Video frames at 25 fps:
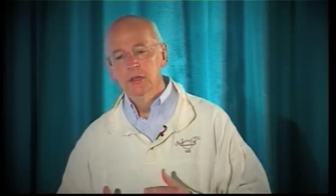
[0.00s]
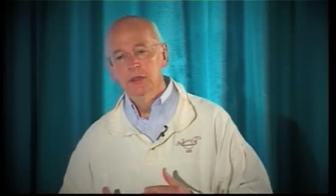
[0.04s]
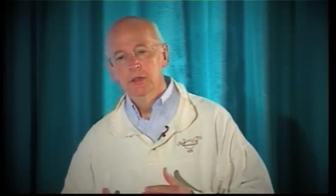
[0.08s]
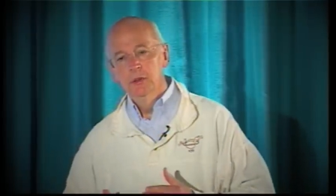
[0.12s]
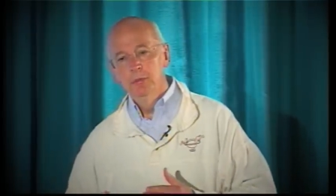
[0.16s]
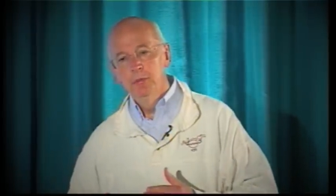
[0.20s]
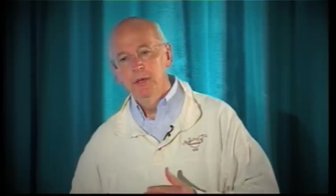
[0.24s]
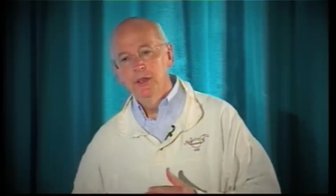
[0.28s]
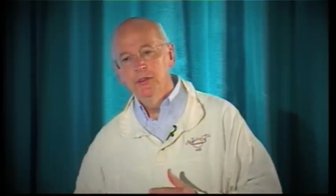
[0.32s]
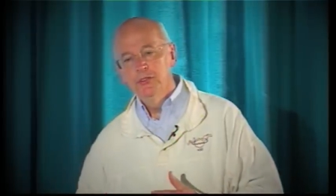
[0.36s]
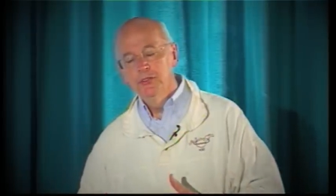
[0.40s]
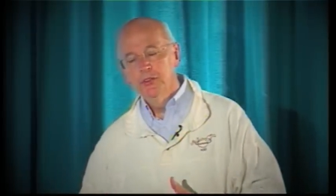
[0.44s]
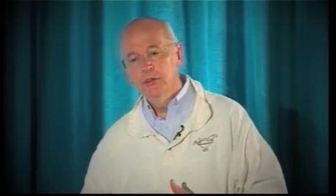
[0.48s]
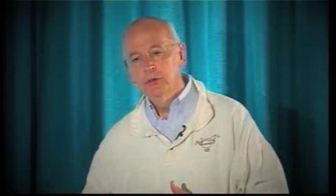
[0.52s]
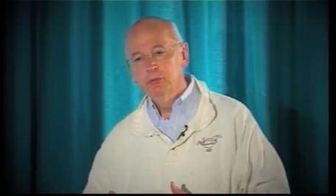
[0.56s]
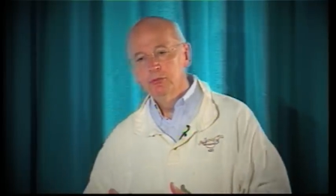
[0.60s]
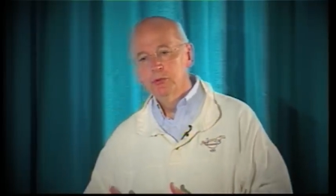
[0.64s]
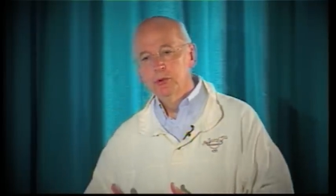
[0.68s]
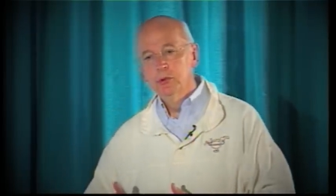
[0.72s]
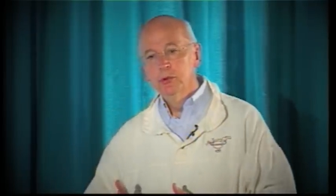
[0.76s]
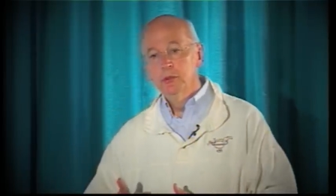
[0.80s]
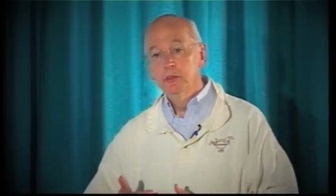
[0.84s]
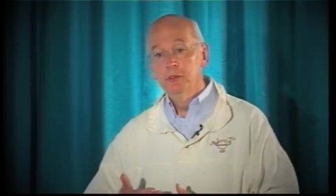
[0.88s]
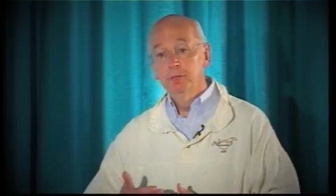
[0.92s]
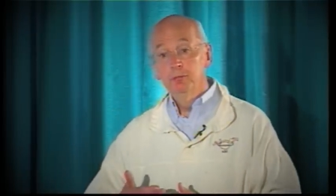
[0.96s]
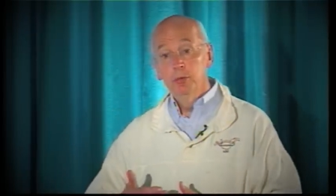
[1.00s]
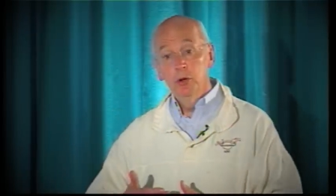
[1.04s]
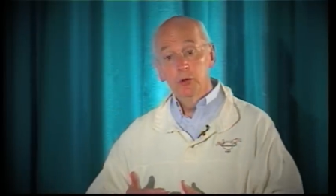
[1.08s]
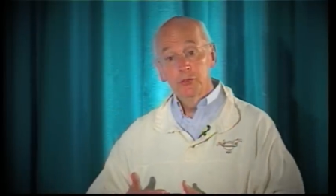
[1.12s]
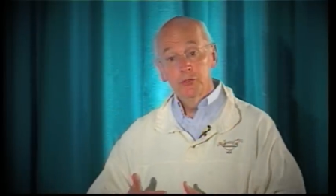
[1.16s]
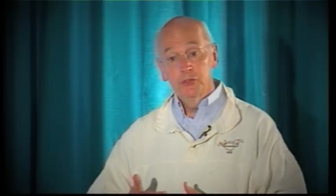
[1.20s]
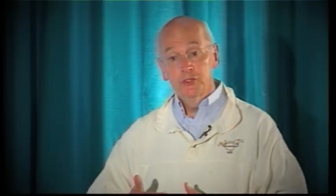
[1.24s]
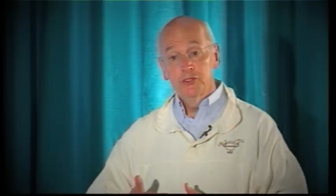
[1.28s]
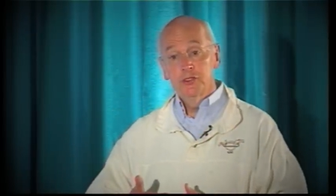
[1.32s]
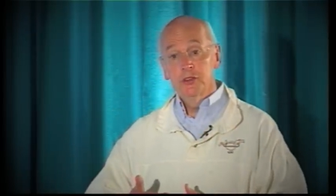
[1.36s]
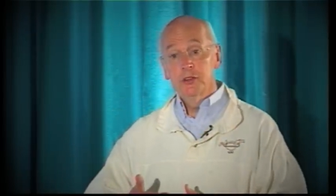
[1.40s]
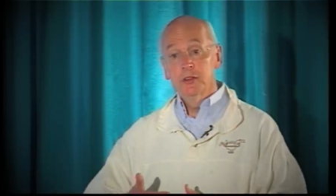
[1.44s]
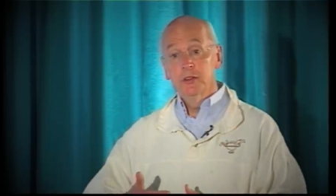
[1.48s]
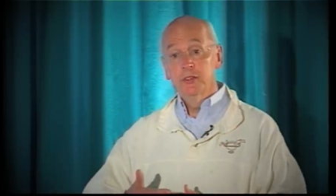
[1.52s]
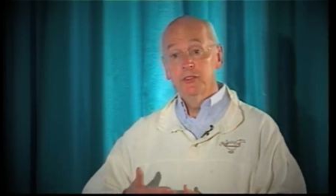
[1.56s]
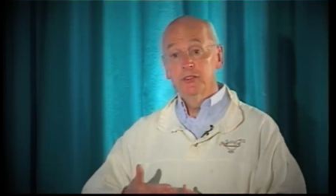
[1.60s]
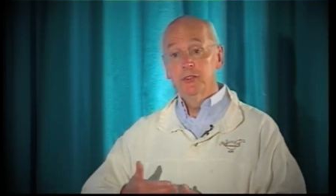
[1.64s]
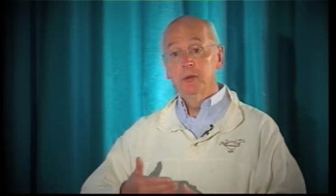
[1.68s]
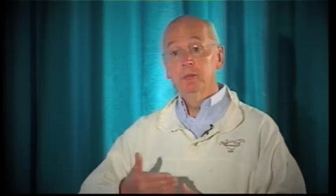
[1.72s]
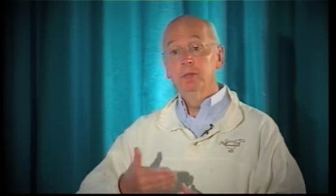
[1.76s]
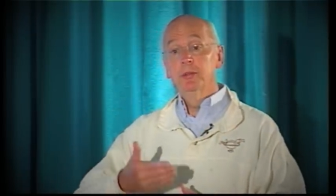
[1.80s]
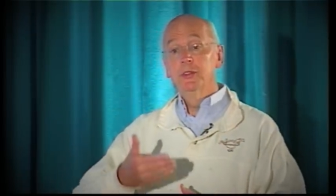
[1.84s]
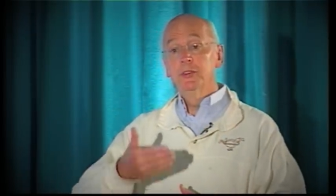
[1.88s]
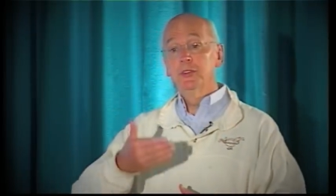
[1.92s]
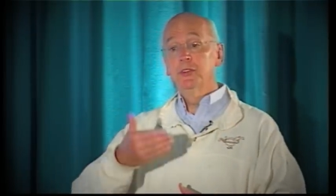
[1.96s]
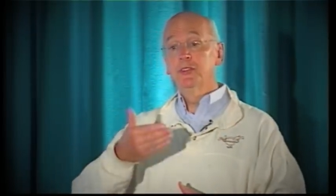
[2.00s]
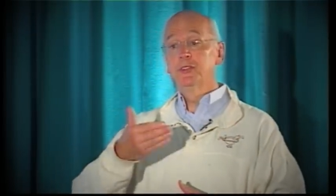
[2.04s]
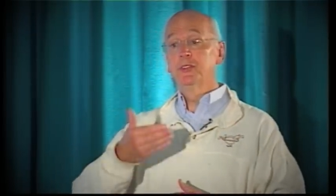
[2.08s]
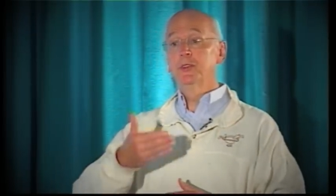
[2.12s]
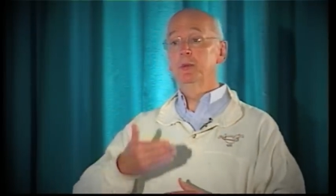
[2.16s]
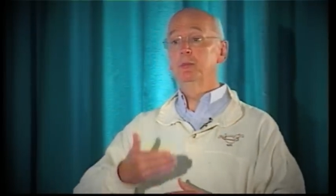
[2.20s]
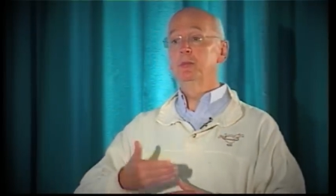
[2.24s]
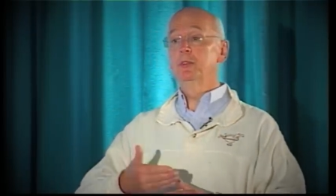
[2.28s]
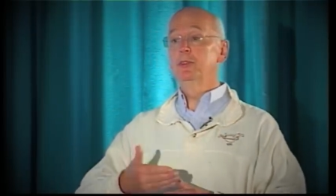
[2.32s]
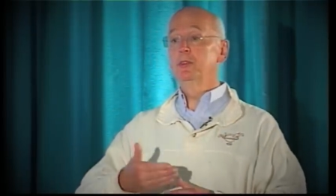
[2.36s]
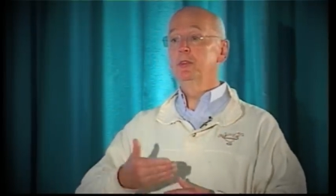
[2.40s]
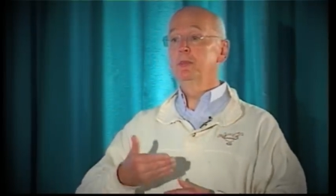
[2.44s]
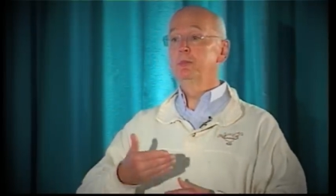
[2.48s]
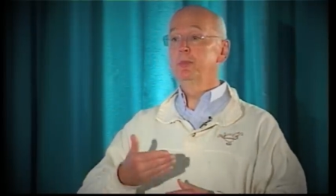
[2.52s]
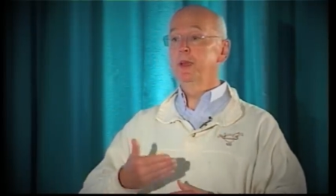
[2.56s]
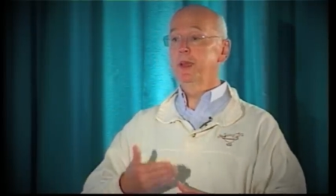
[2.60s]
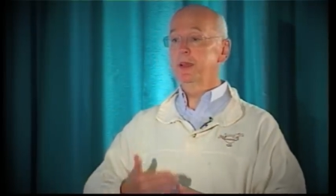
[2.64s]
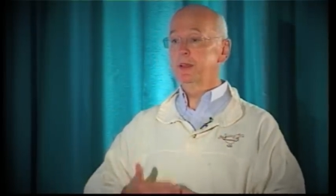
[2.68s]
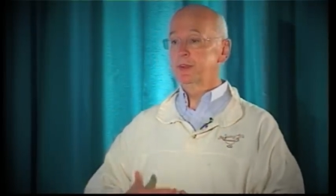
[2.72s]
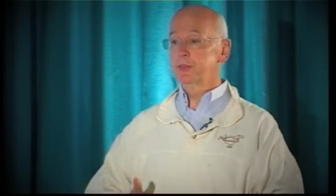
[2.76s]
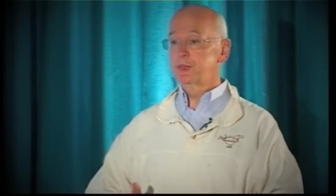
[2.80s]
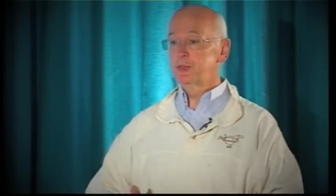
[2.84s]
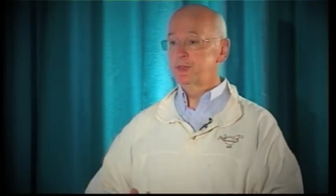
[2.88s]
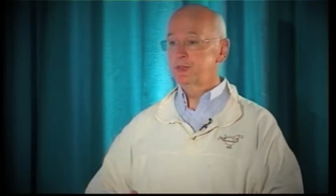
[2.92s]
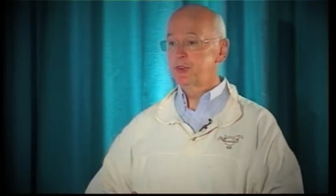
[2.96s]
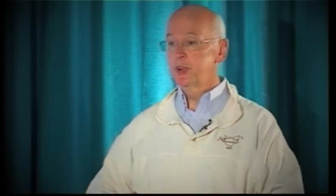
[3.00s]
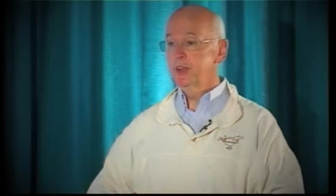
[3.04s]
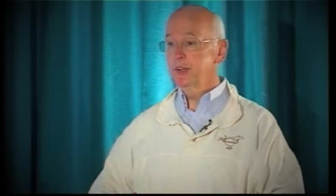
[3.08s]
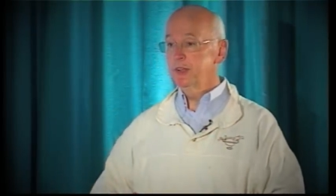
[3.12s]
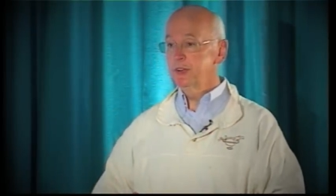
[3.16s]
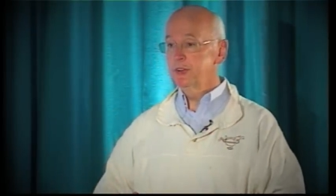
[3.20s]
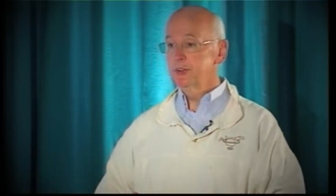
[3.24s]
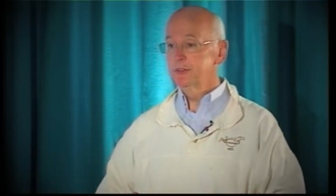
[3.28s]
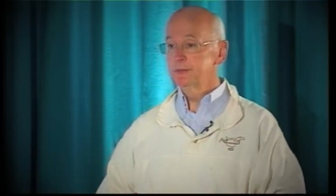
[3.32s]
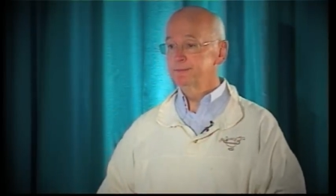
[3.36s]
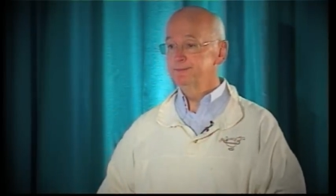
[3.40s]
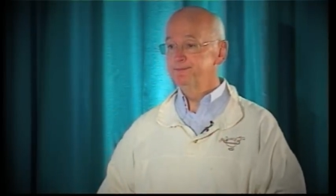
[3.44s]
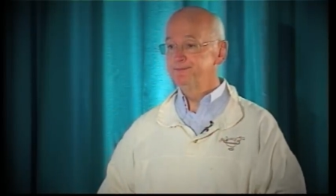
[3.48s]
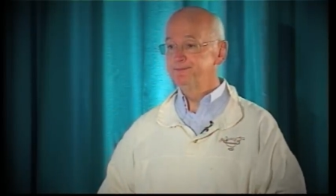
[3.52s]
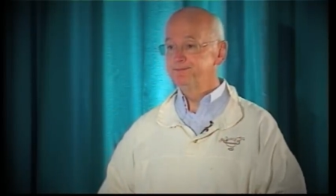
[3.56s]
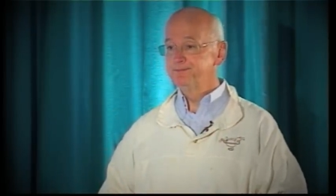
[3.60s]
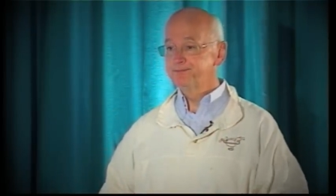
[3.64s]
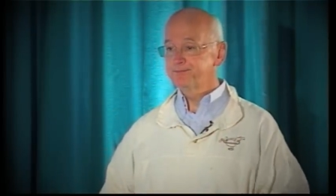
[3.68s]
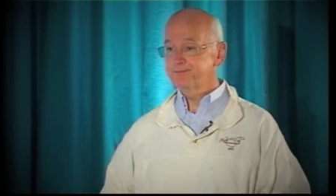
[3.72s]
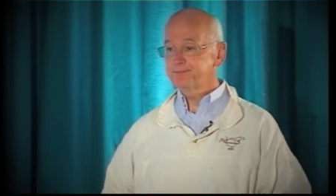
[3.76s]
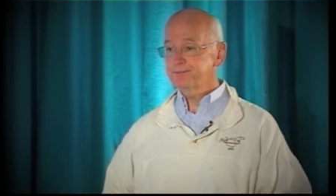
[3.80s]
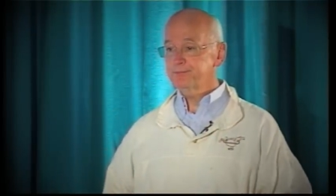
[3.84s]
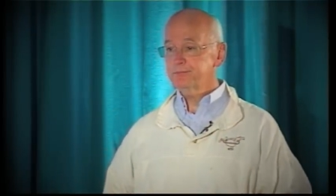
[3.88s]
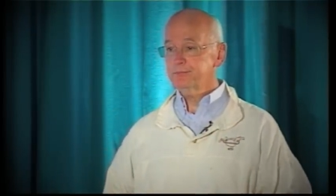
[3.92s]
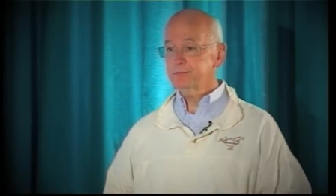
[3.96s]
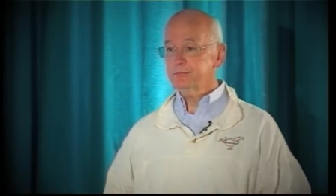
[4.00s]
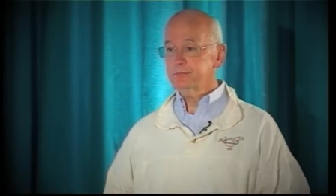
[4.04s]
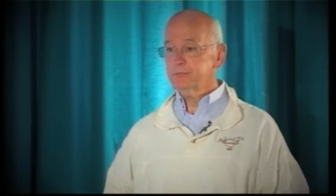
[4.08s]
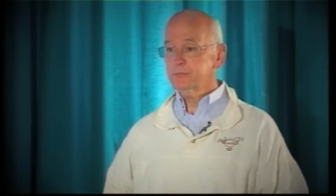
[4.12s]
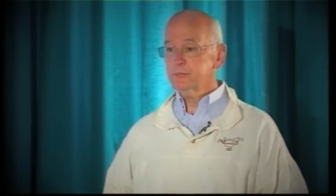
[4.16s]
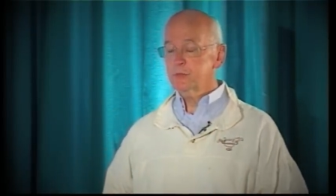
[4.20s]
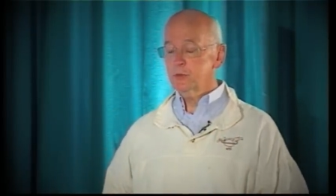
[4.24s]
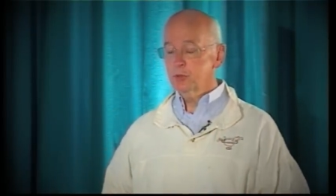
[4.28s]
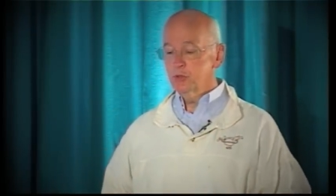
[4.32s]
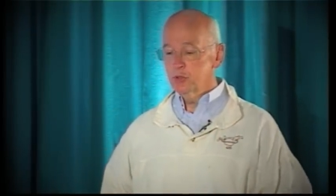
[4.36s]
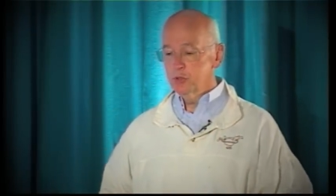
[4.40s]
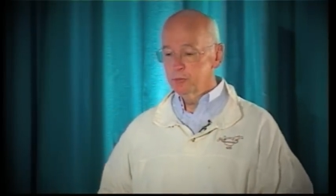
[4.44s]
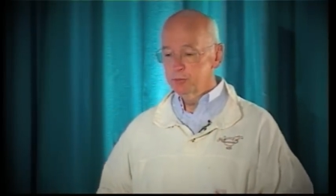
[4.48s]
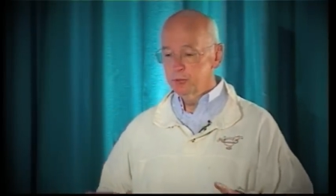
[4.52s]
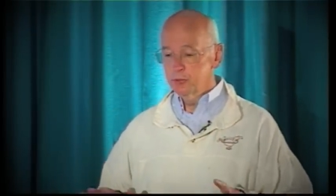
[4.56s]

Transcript: The basic rule of posture is simply to sit with your back straight. You can